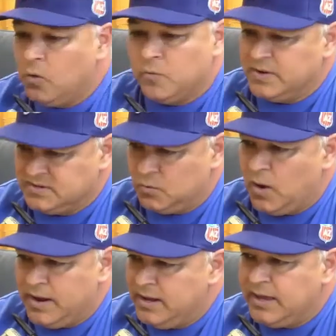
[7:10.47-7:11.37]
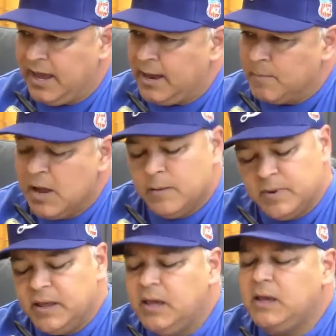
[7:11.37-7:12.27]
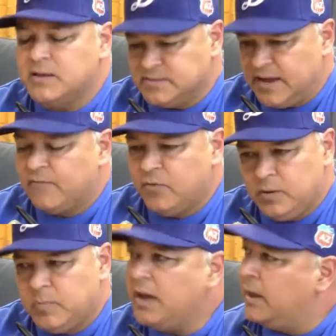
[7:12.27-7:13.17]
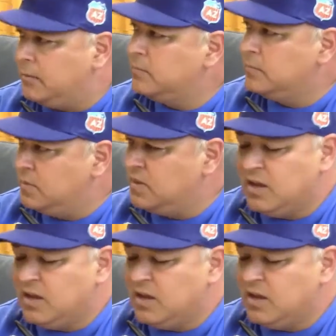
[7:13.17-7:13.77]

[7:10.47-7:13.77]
reason why he came, but he is every bit the